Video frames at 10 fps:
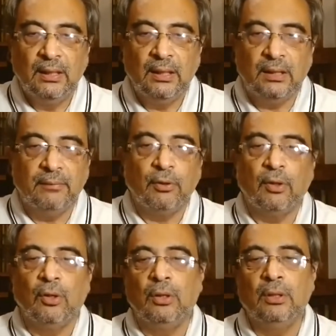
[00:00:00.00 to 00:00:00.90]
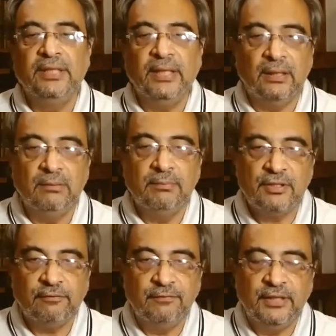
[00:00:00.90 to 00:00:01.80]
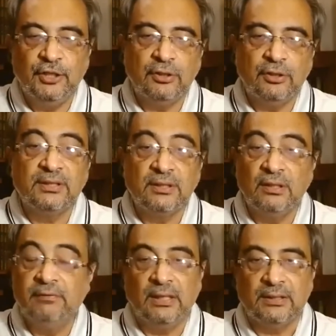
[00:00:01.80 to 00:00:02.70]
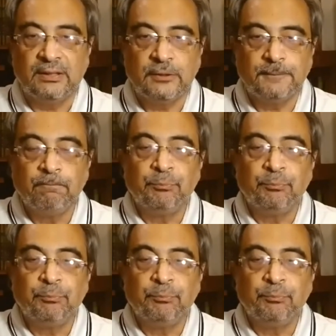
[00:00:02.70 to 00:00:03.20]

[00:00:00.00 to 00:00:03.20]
uh, all the elements of nature serving us.